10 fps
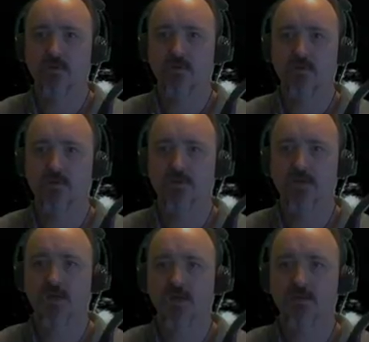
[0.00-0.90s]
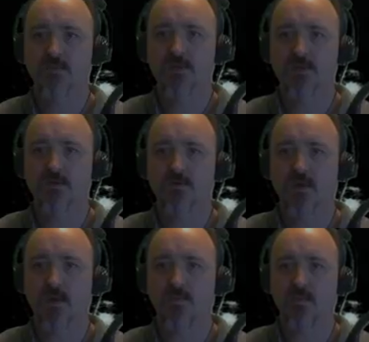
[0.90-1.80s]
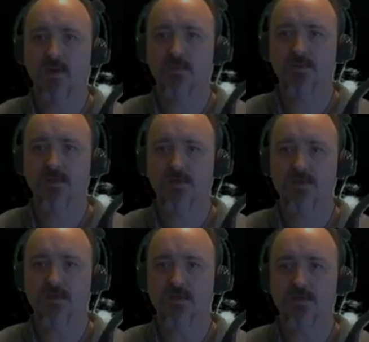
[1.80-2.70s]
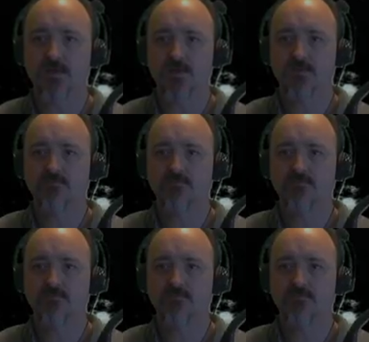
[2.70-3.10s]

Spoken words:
Our time to apoapsis is